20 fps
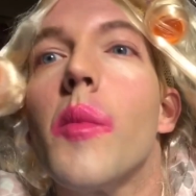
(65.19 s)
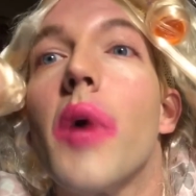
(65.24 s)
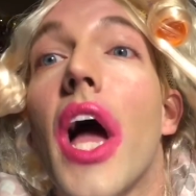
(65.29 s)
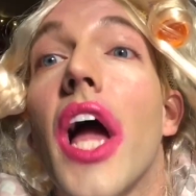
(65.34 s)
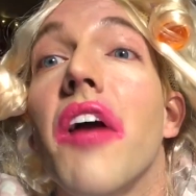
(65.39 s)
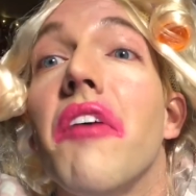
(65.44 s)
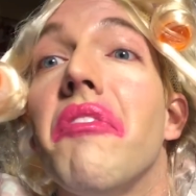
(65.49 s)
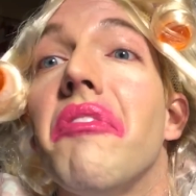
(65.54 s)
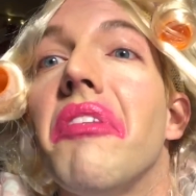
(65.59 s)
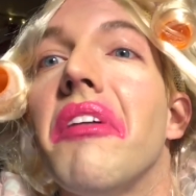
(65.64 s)

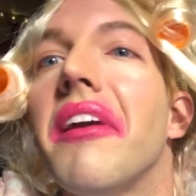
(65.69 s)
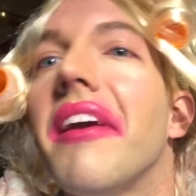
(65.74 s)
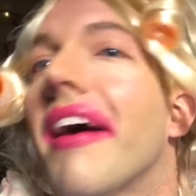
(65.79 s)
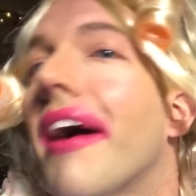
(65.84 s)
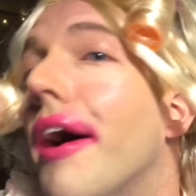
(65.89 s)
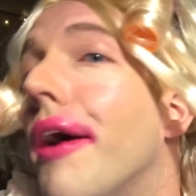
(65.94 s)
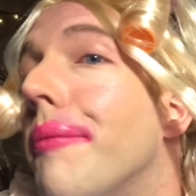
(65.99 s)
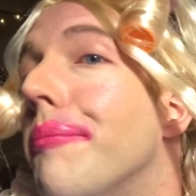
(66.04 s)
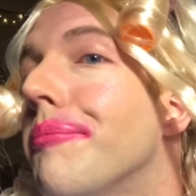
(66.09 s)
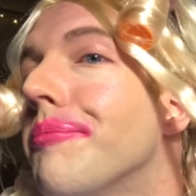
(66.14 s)
I have the
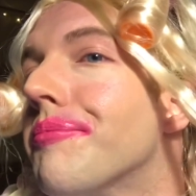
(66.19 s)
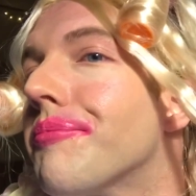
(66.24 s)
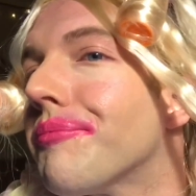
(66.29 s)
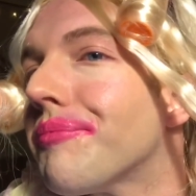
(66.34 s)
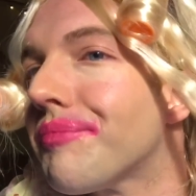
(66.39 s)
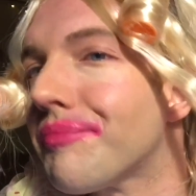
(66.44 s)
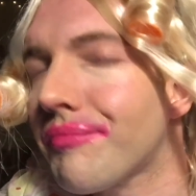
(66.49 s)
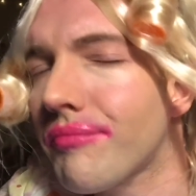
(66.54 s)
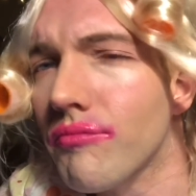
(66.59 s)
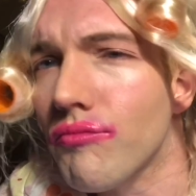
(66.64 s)

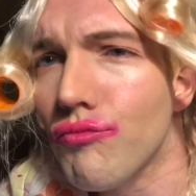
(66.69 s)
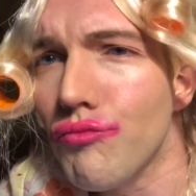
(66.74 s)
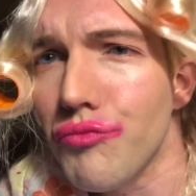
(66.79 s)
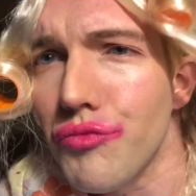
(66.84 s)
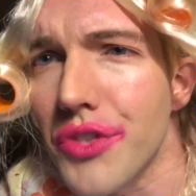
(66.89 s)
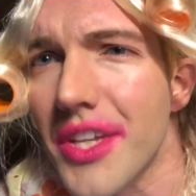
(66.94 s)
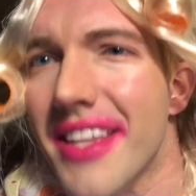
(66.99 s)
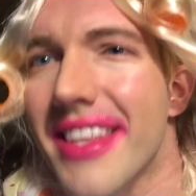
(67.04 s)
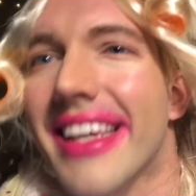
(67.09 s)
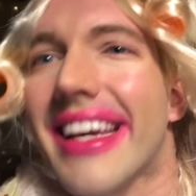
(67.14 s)

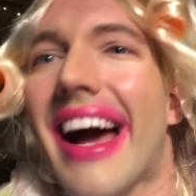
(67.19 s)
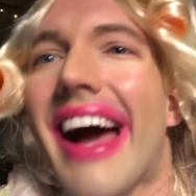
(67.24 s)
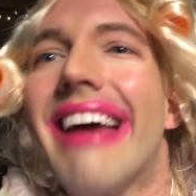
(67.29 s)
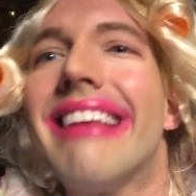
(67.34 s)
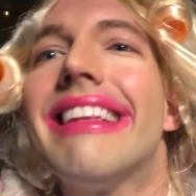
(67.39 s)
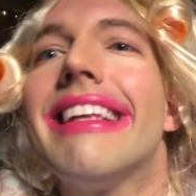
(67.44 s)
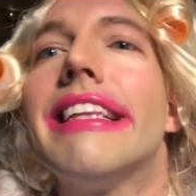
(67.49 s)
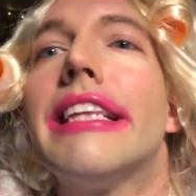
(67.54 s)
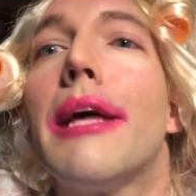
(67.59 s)
Kylie